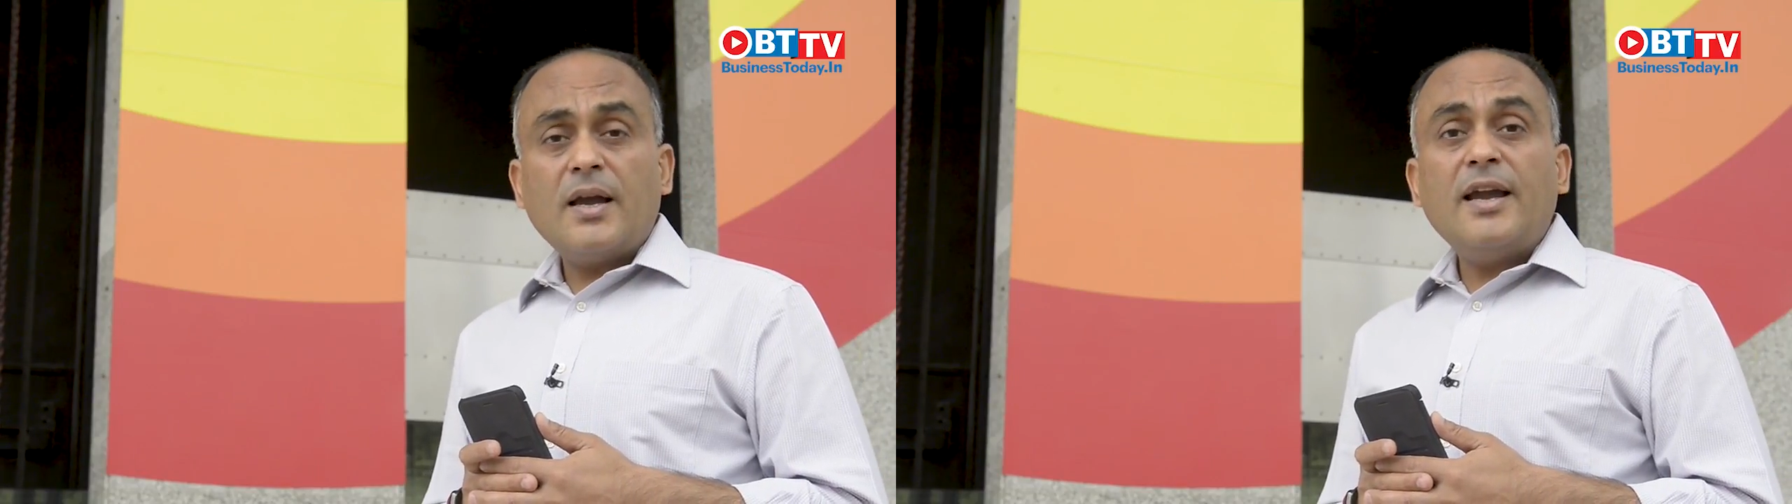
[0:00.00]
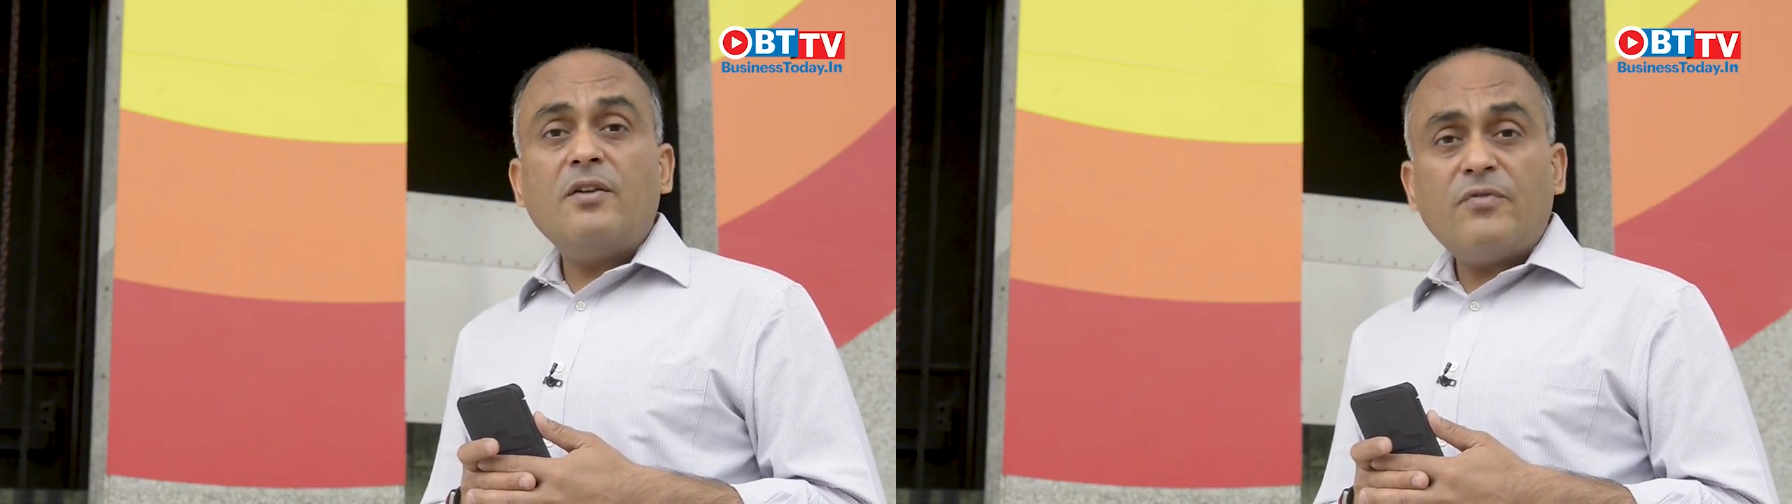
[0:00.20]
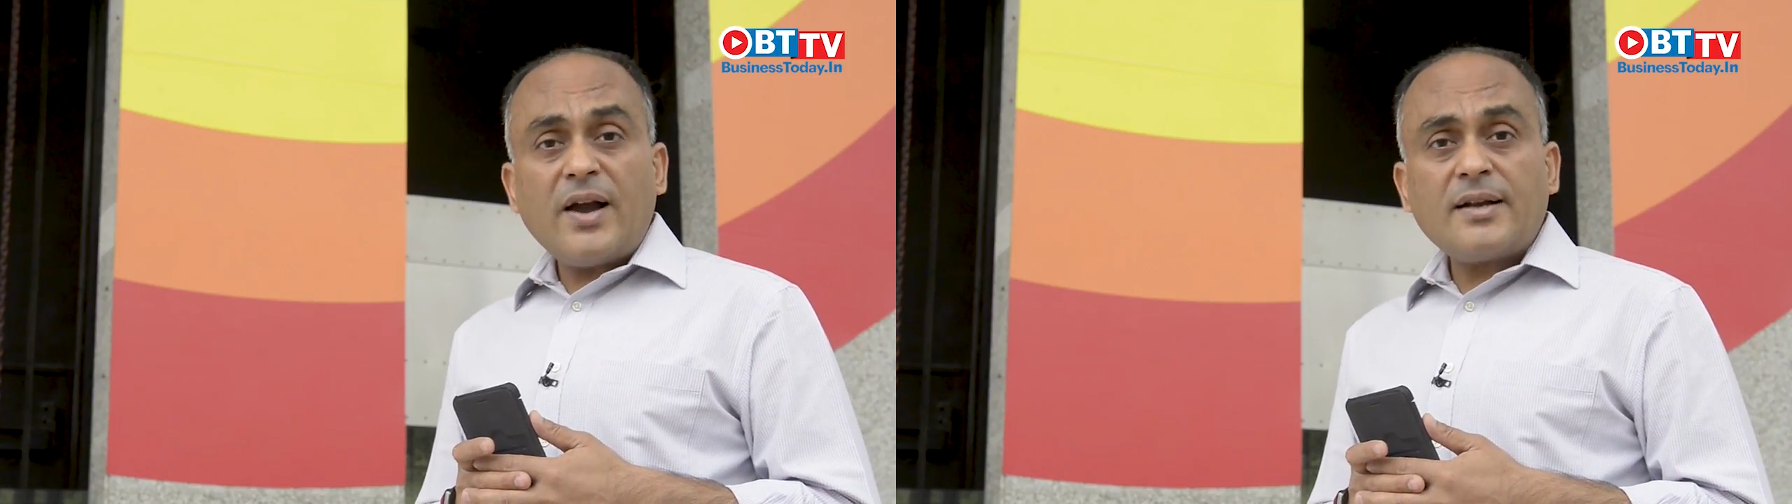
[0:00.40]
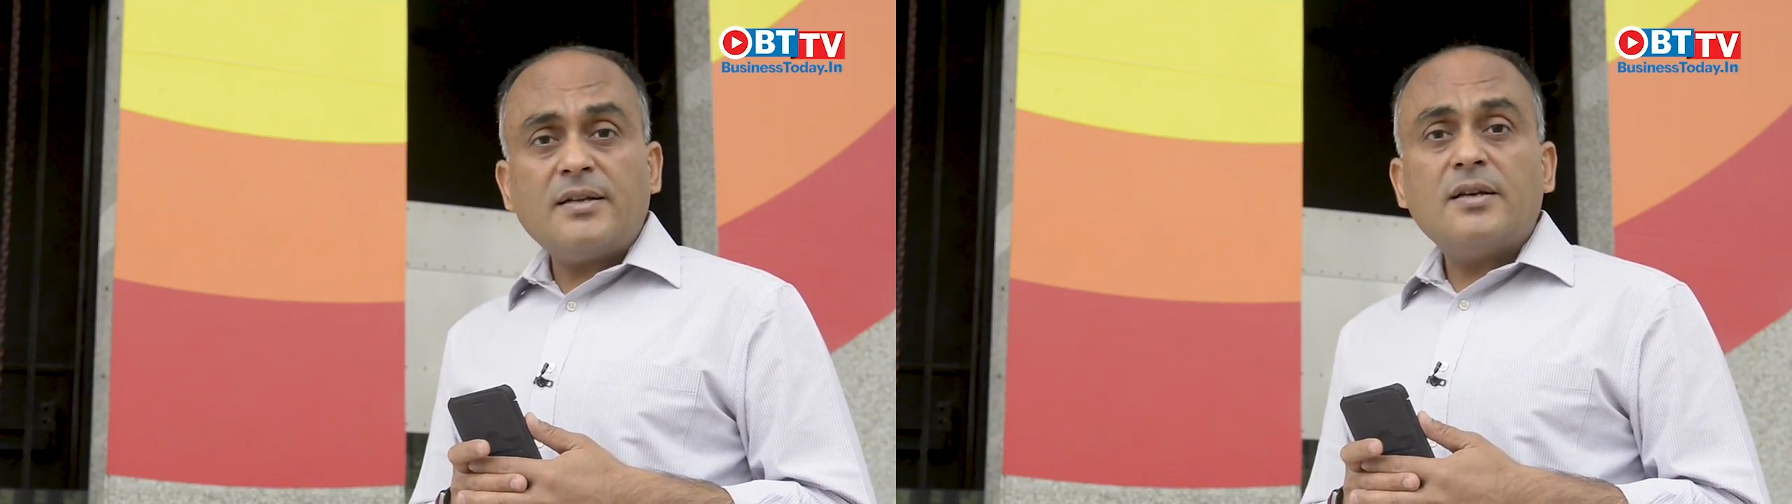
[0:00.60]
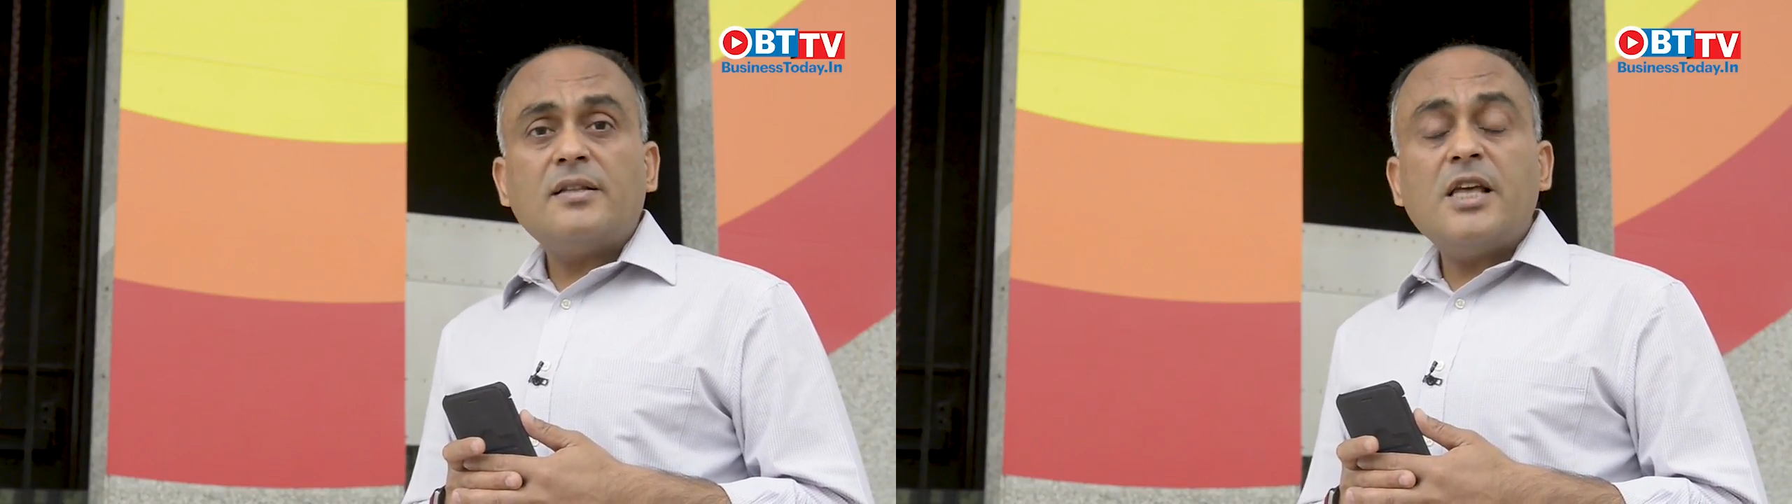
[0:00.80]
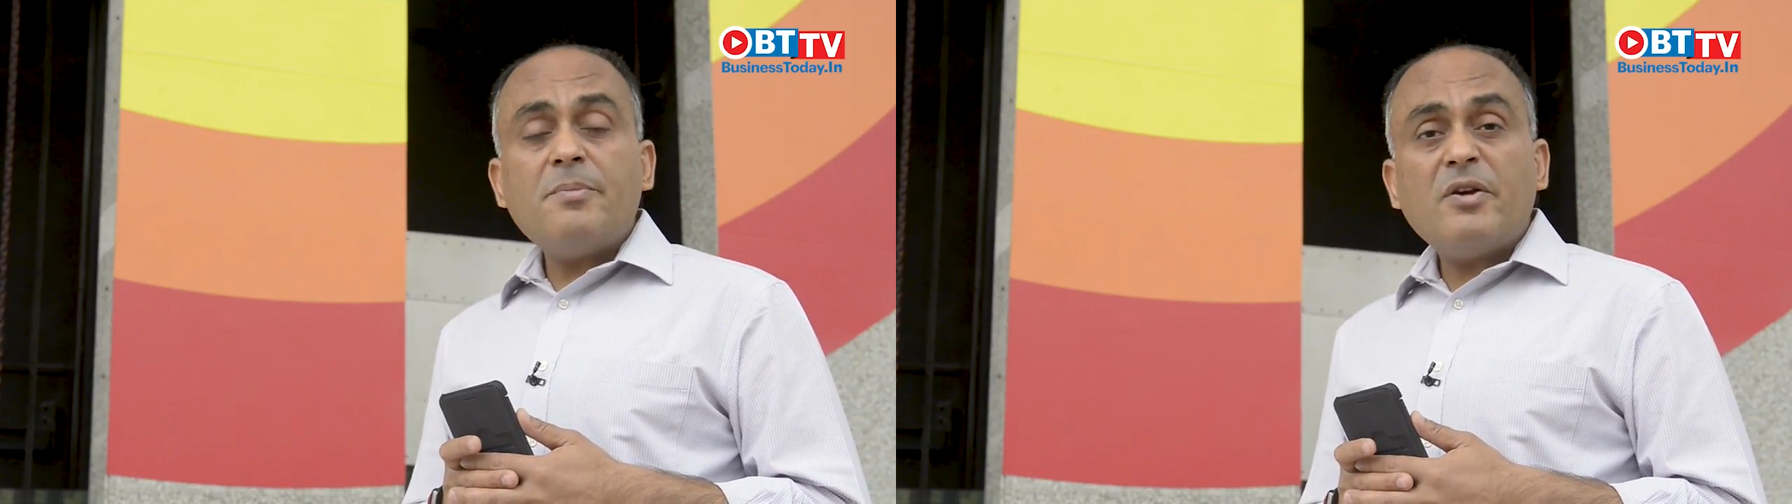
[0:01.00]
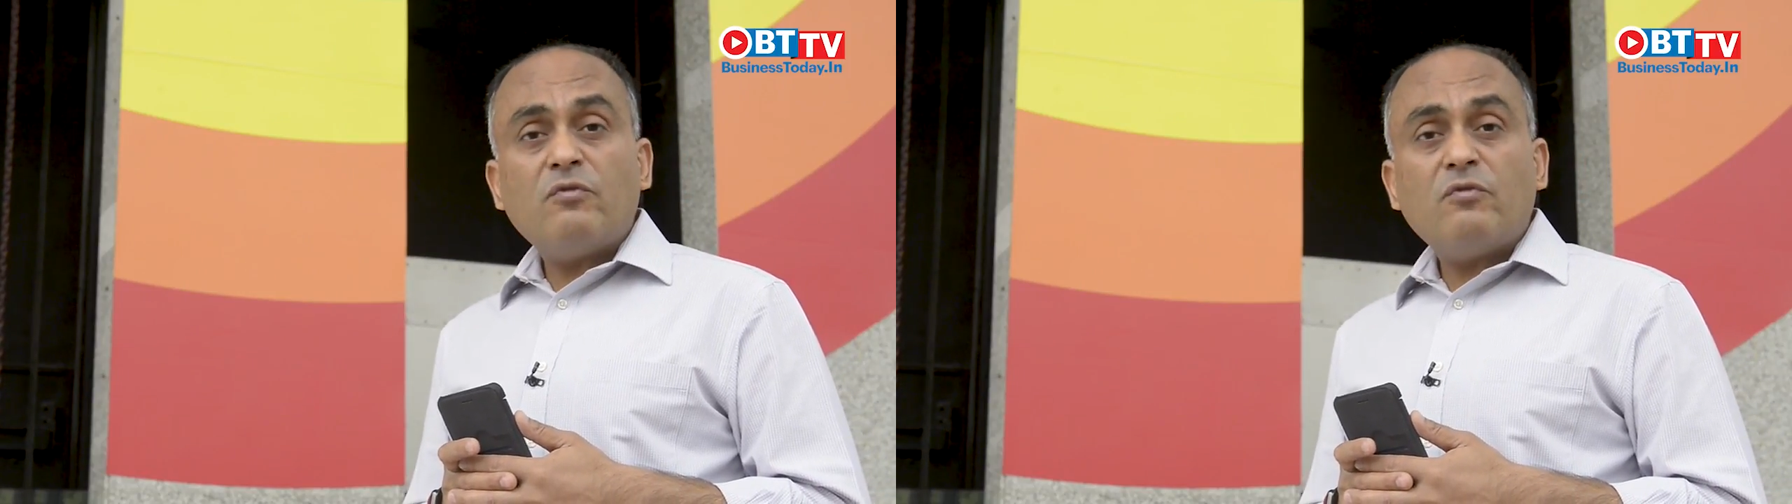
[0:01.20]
In fact, they may